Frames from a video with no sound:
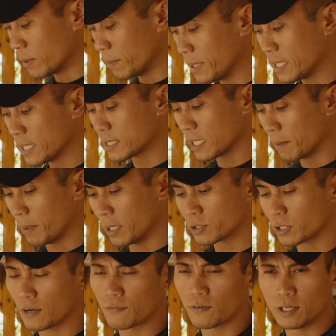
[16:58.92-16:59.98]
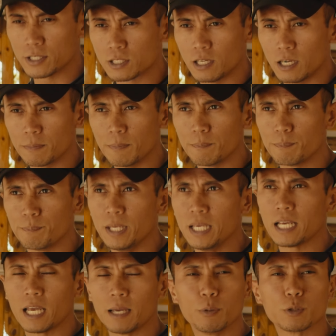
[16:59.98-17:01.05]
the biggest thing about dry fire is
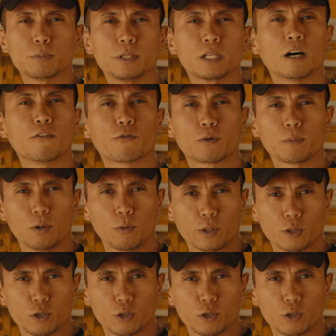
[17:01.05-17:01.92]
being able to be comfortable with